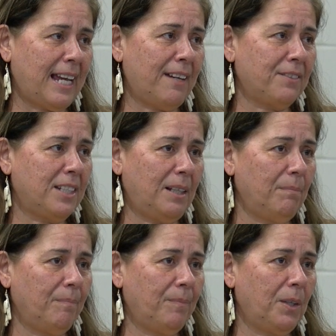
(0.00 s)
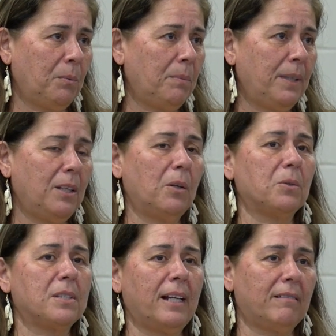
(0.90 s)
staff team. There would be
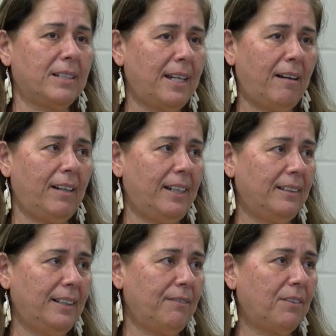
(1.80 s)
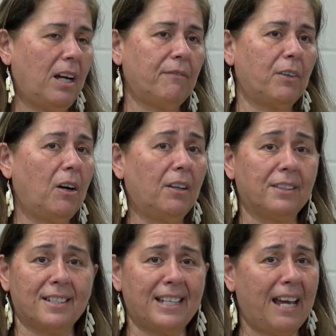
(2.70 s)
no secretariat if not for
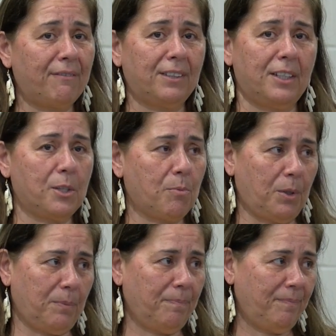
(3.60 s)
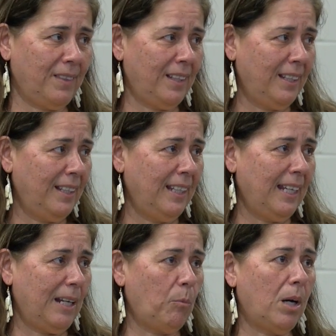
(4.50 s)
all the staff in this room.
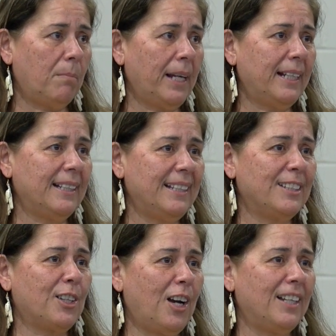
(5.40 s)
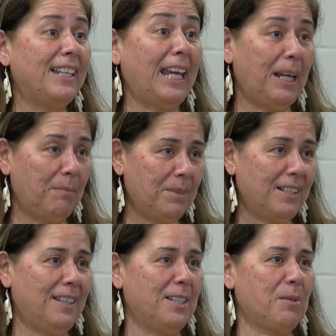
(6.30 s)
And while Micah is not
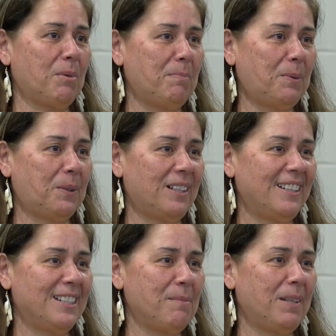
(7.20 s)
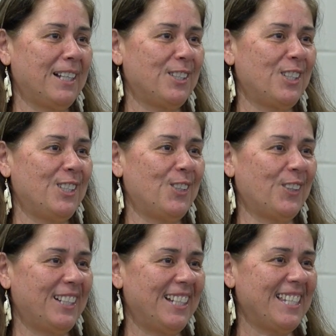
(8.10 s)
named in this report, it's because she
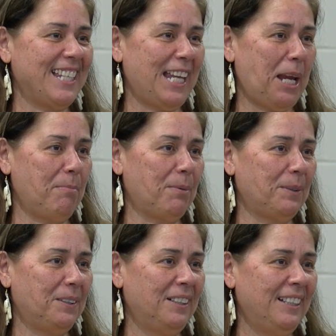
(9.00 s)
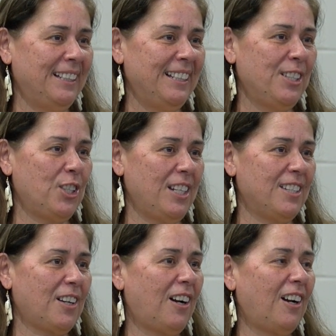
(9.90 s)
joined us in April.
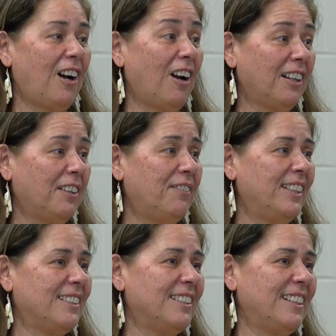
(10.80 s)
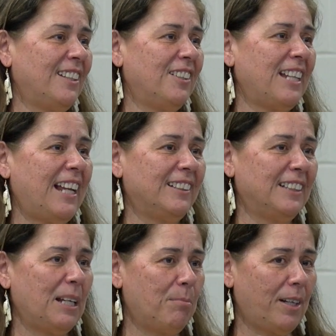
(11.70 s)
She's our archivist and our data
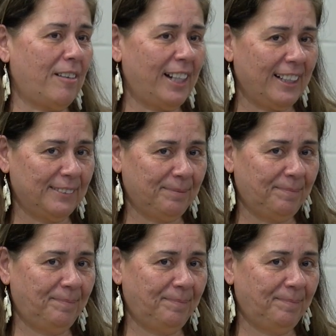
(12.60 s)
librarian.